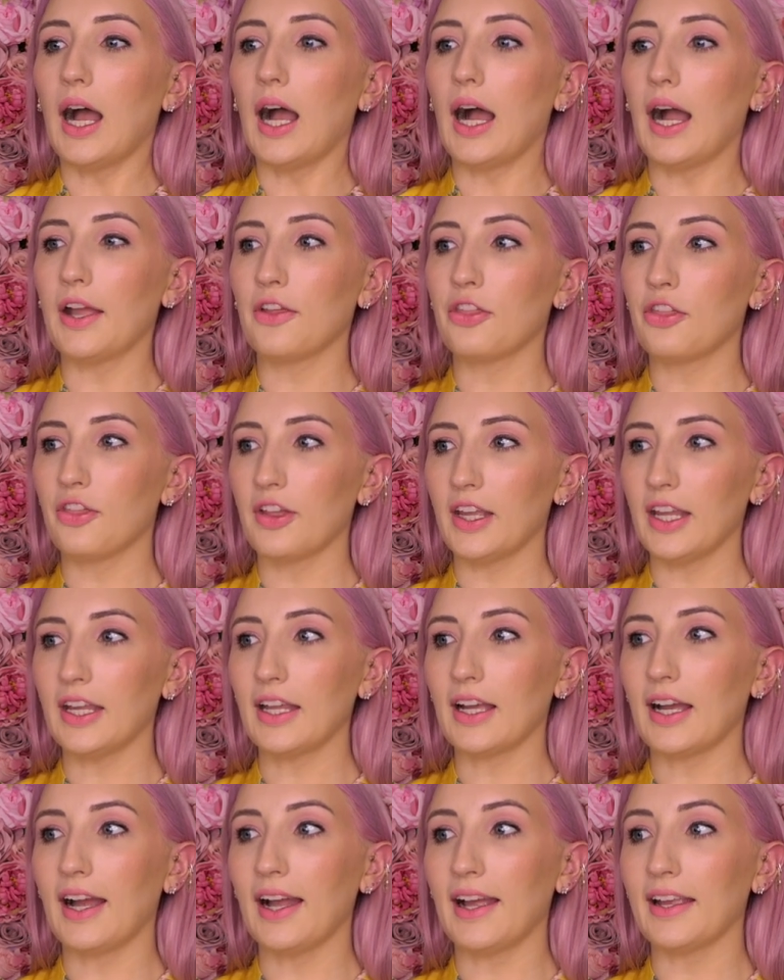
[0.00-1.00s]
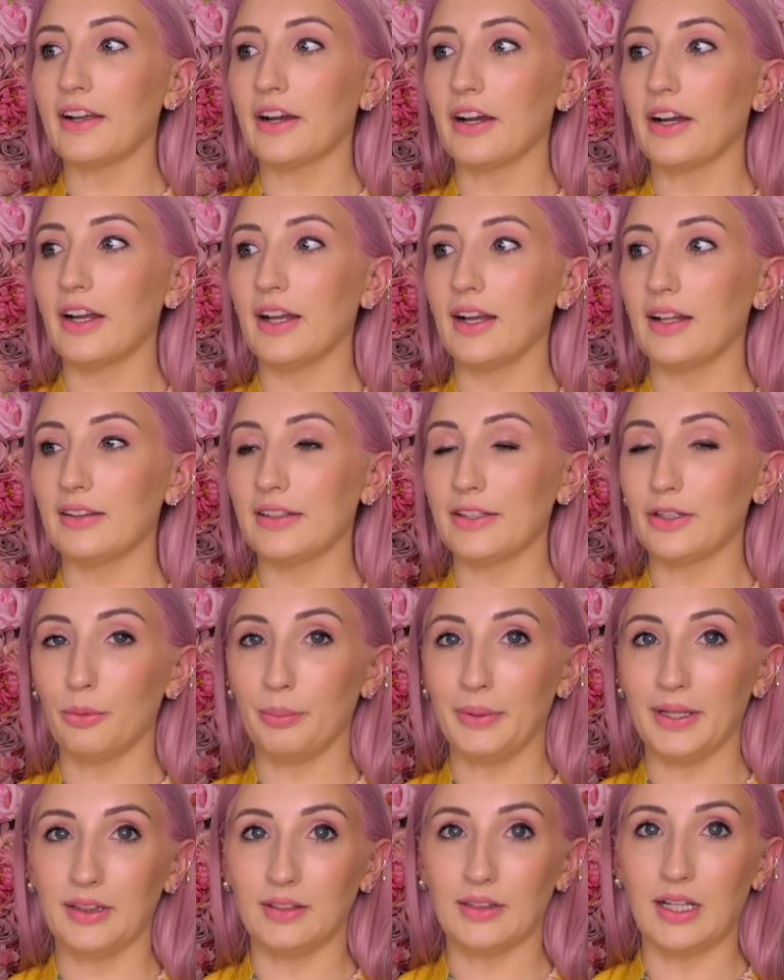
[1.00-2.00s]
I think I got a little
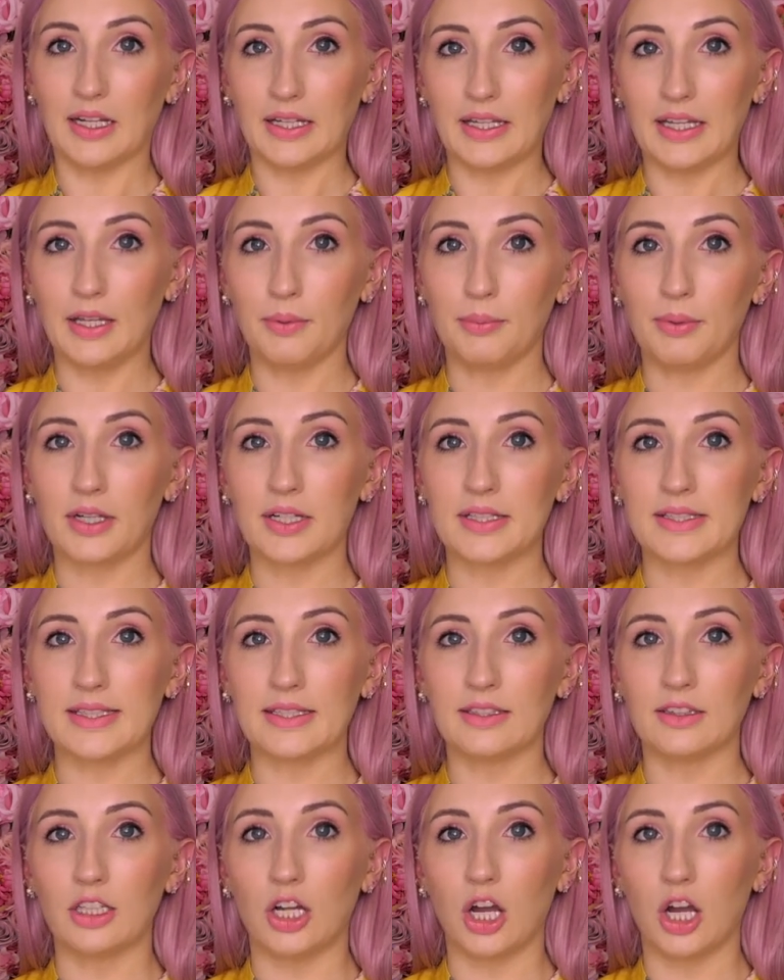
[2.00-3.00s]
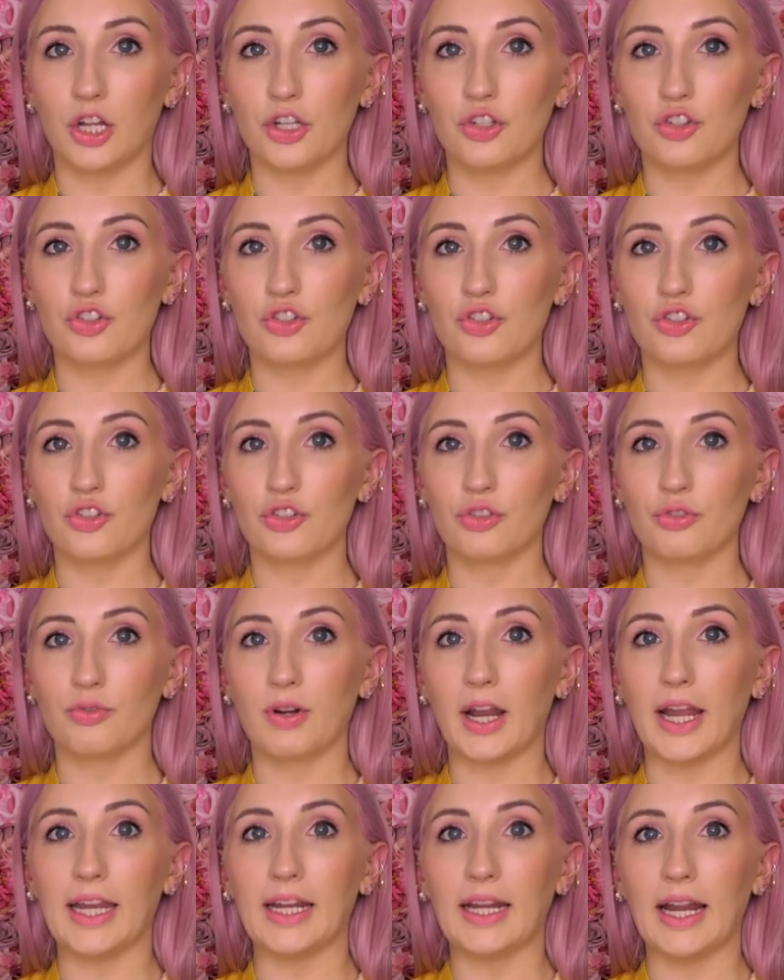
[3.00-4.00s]
bit lucky because it launched
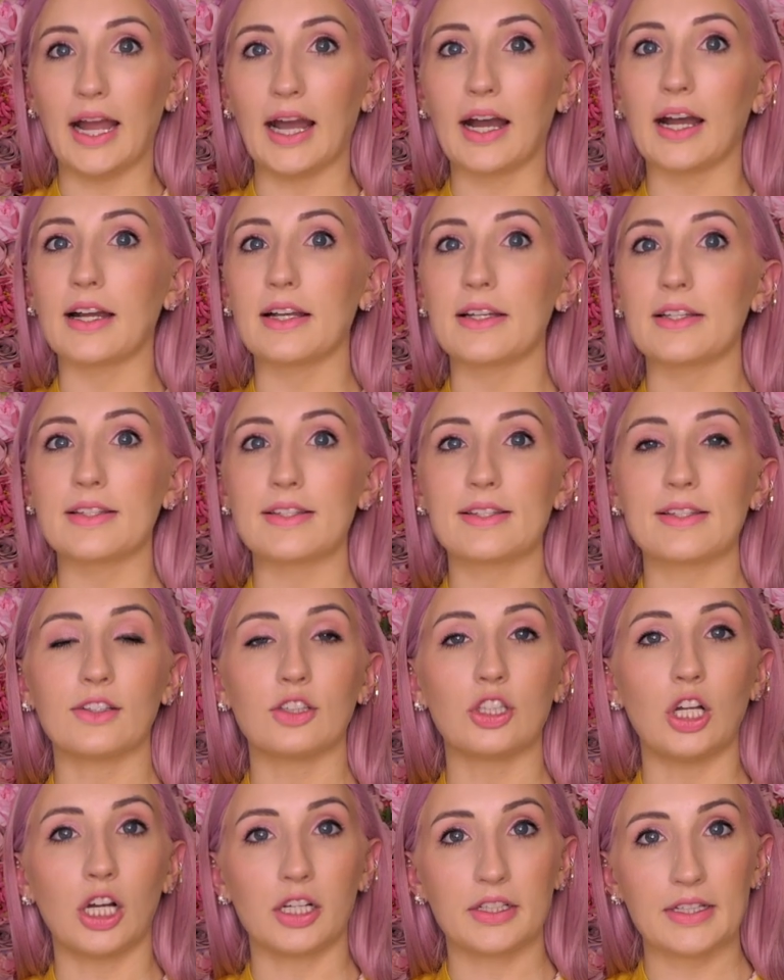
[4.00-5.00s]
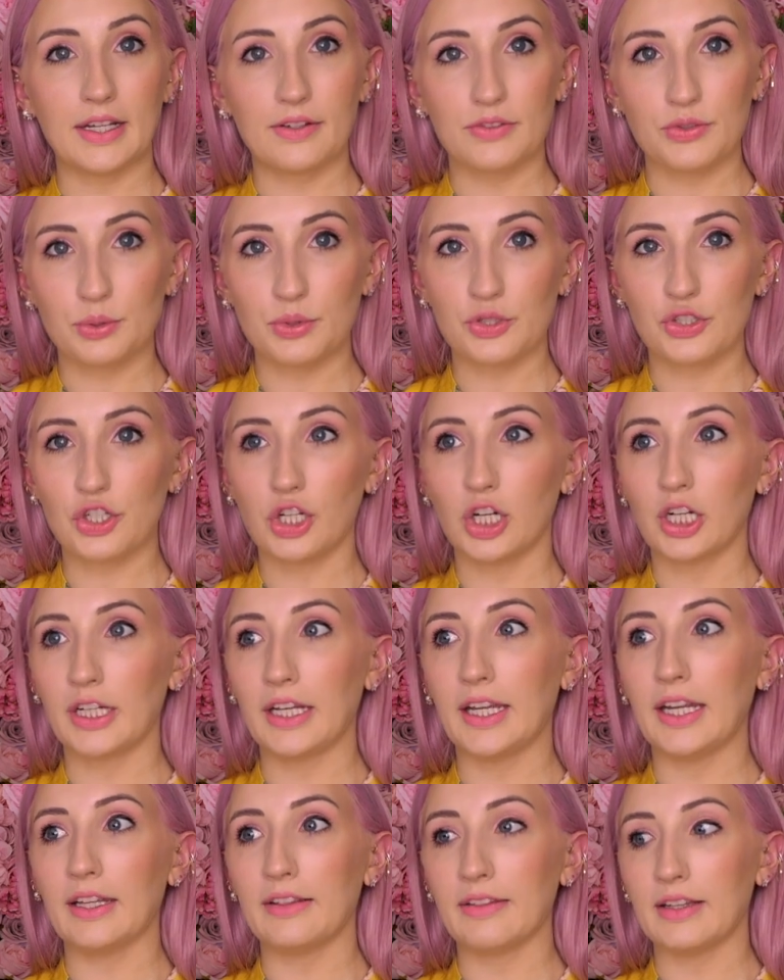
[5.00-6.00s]
right as lockdowns were
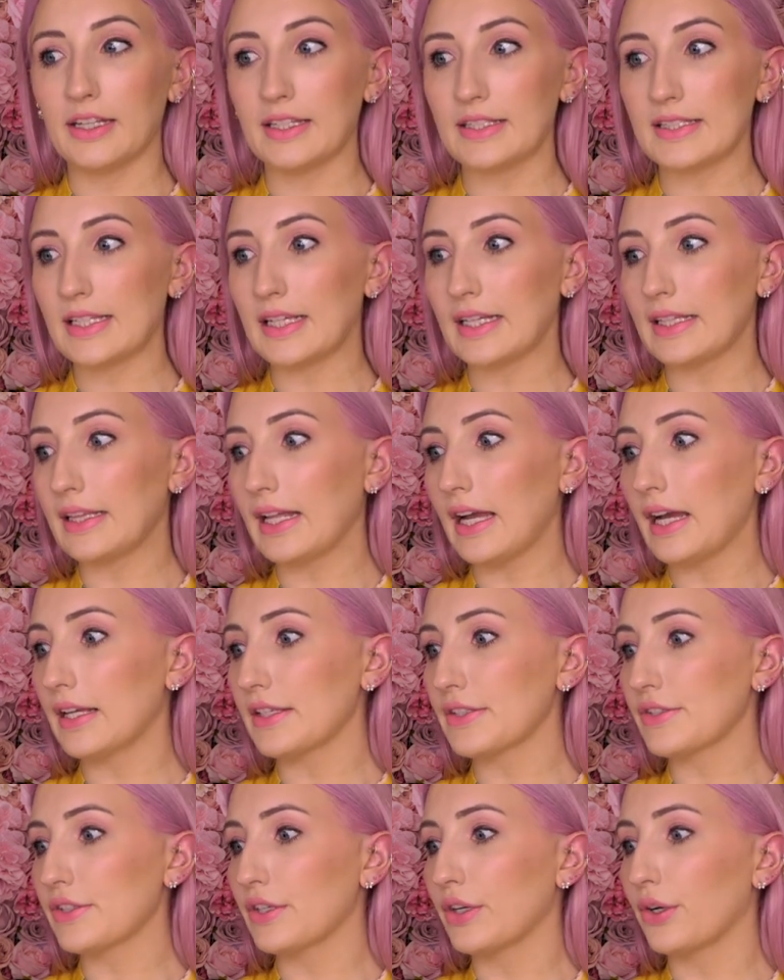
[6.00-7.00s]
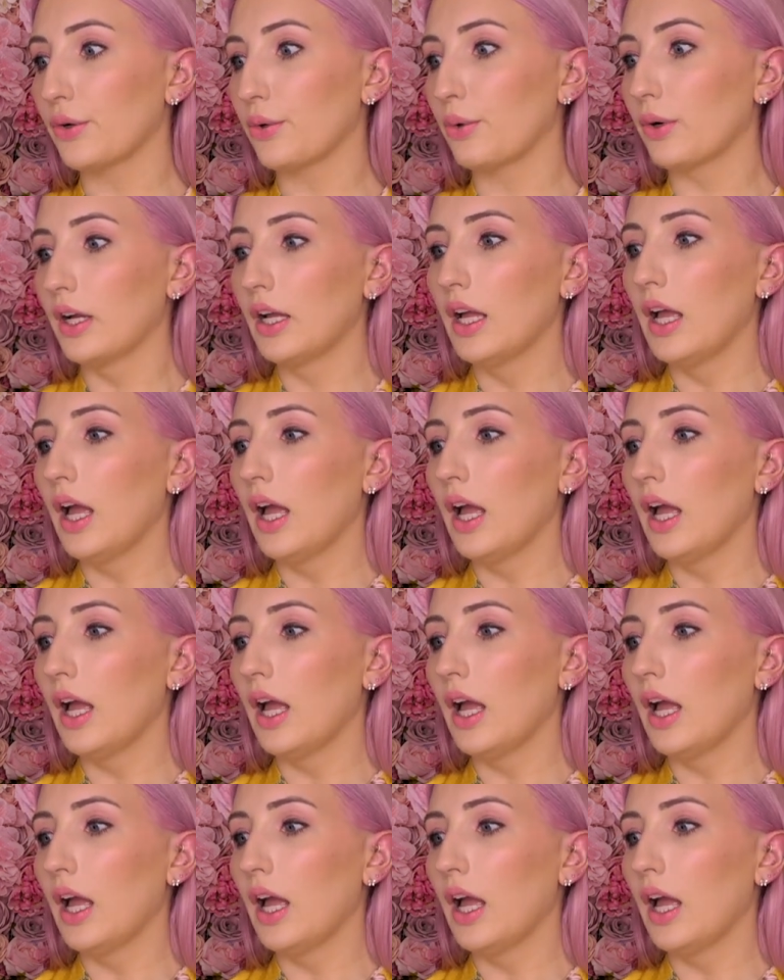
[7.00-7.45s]
starting and things like that so